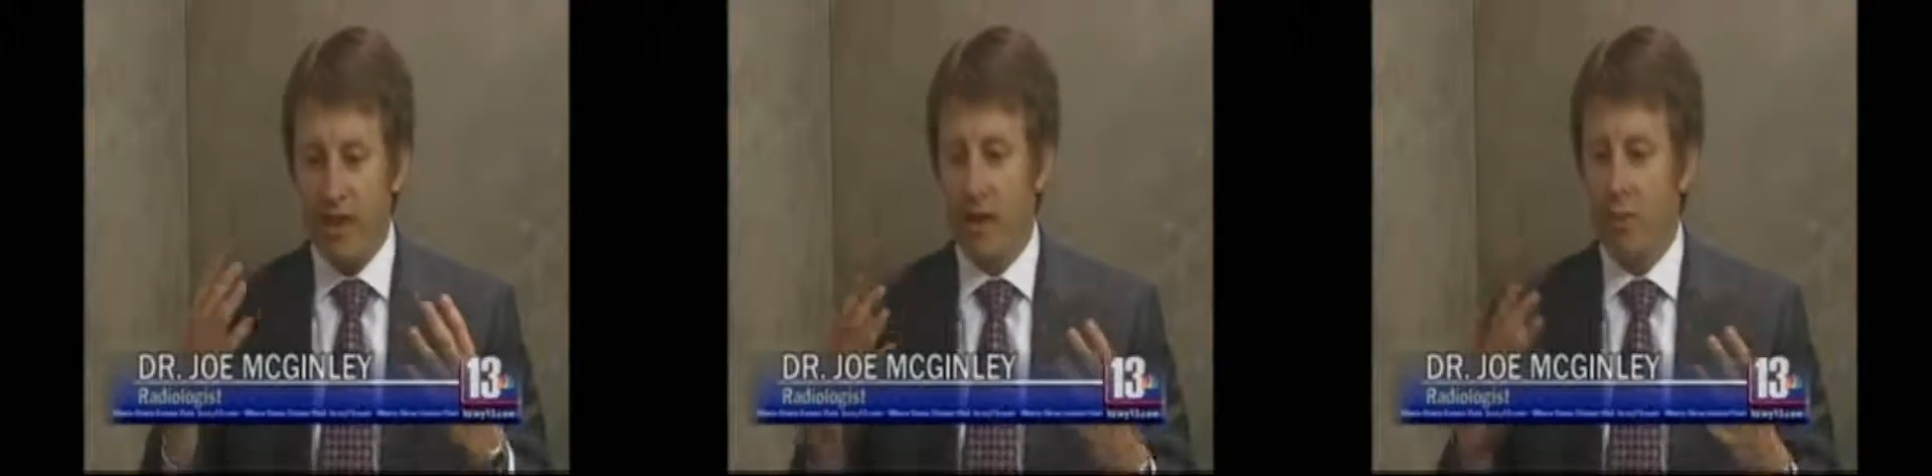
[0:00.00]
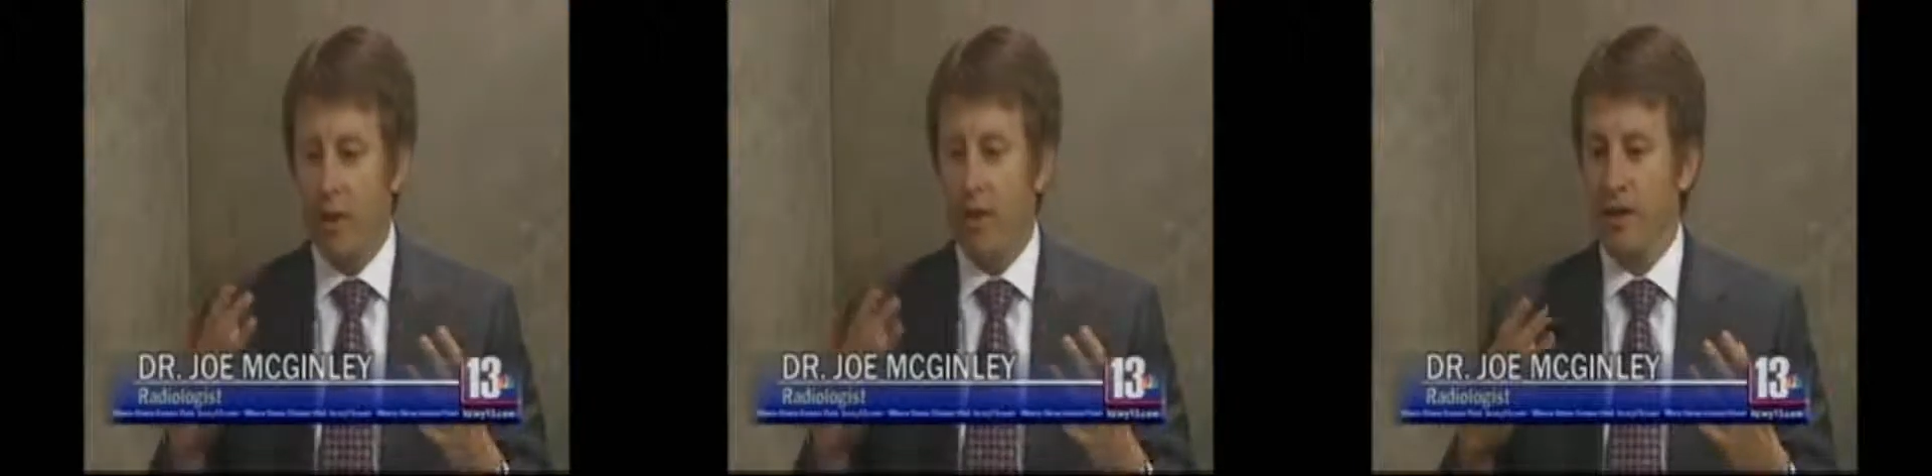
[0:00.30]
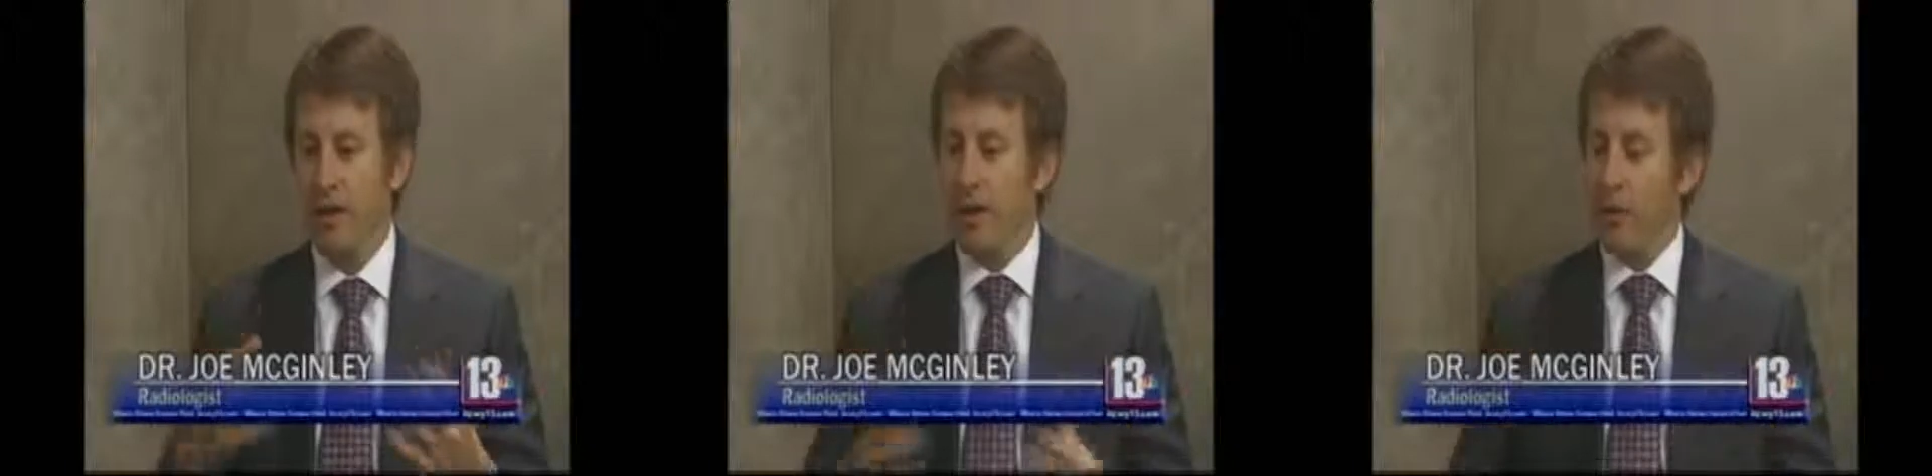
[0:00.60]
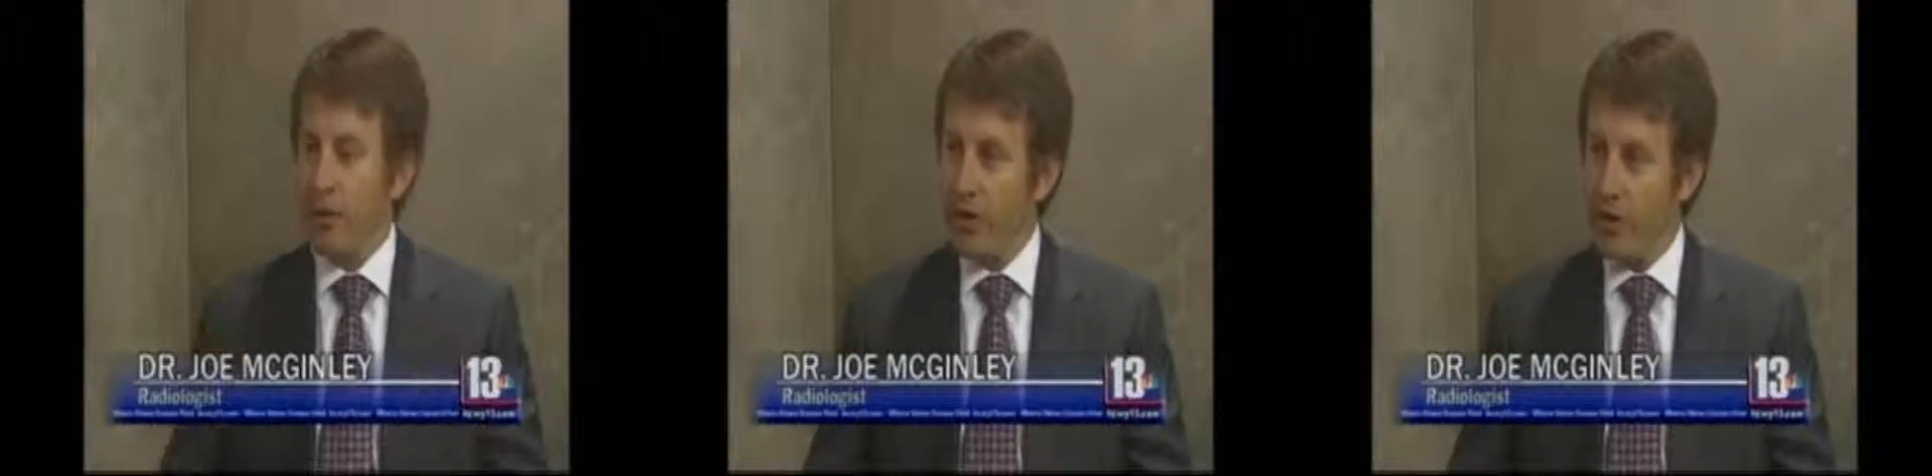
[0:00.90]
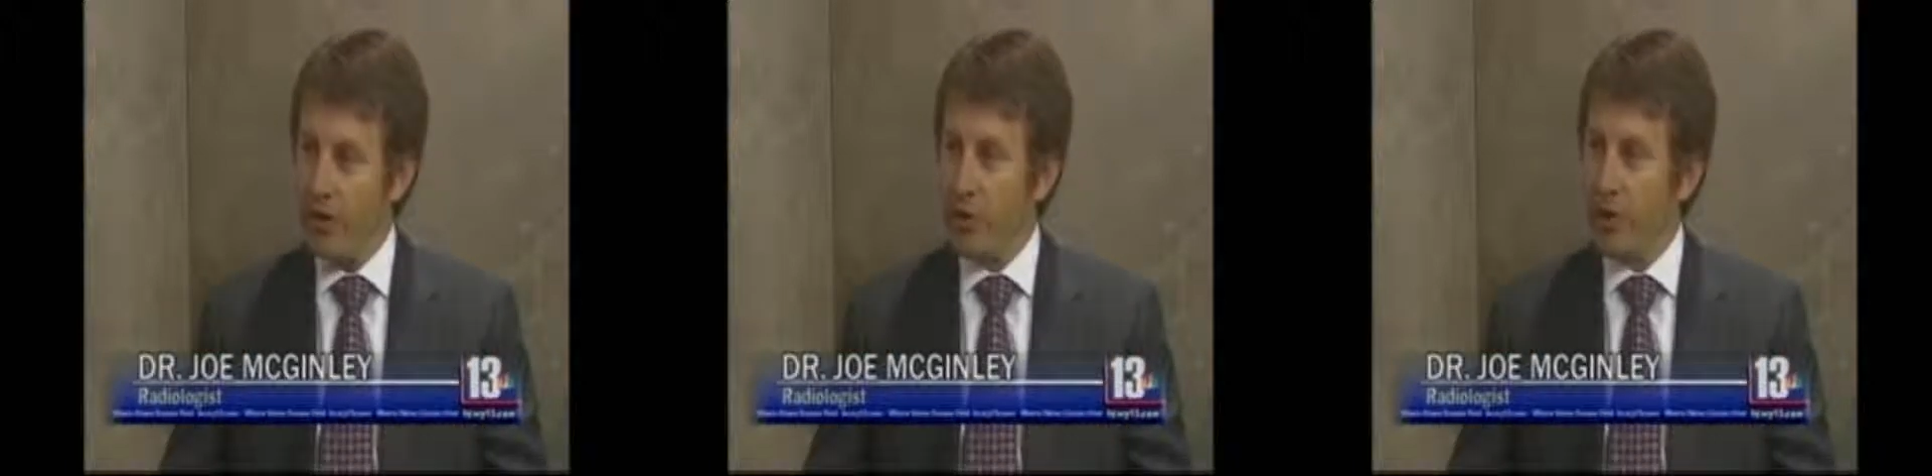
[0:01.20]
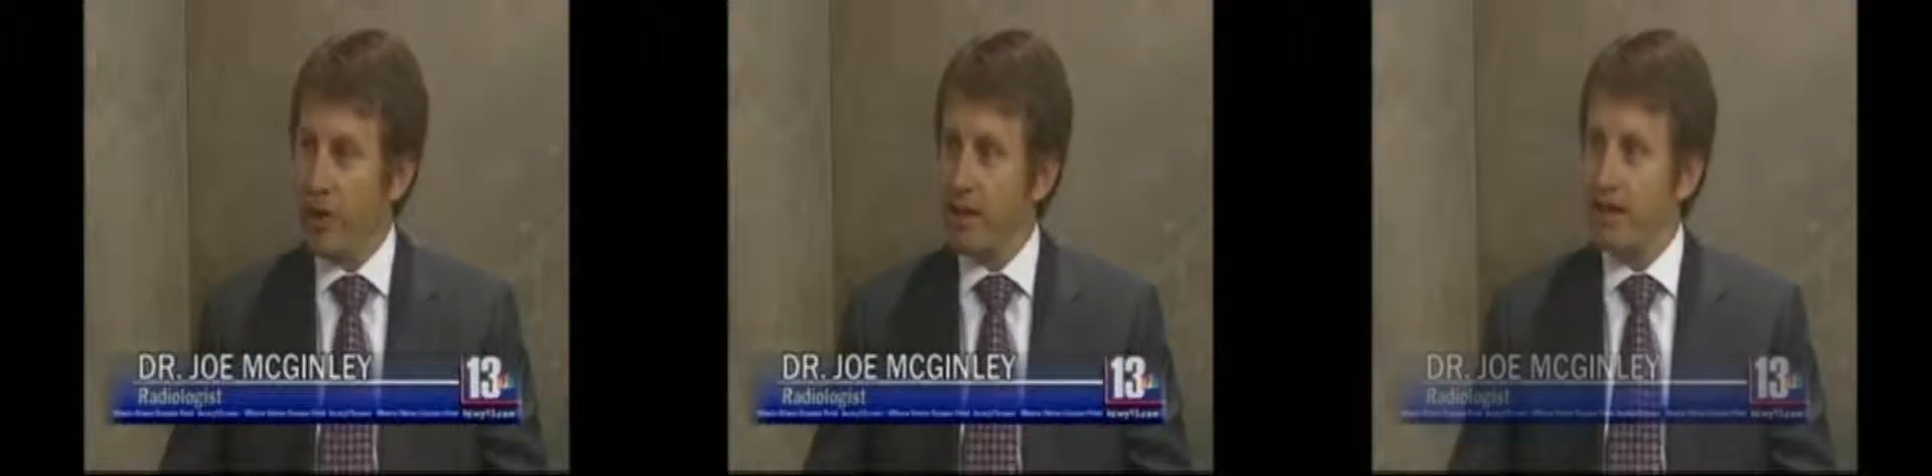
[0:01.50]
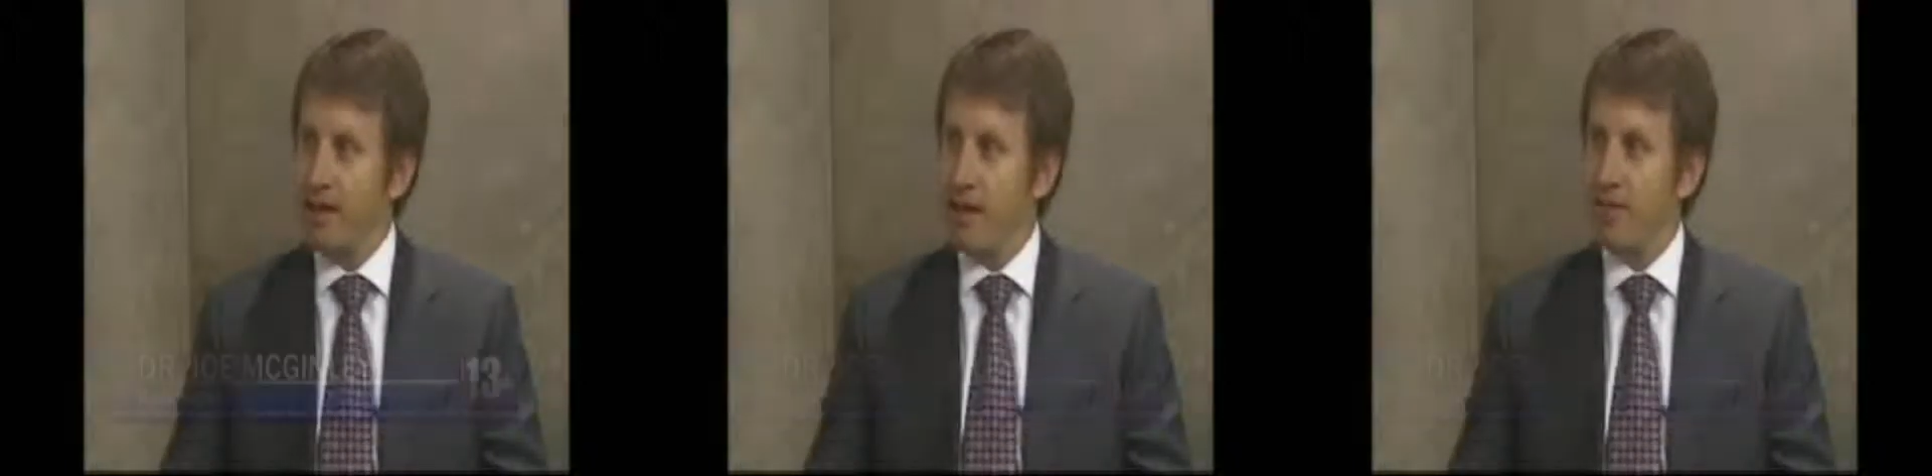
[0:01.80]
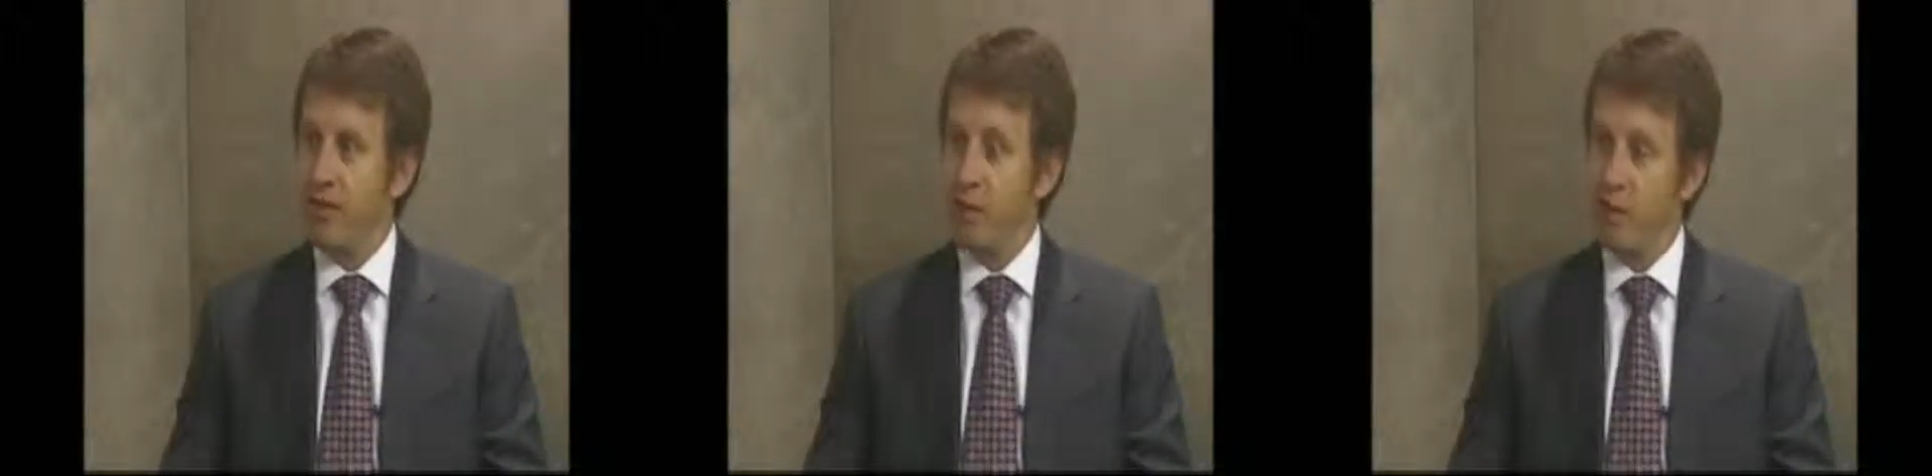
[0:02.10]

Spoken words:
a helmet on, but they're not completely safe.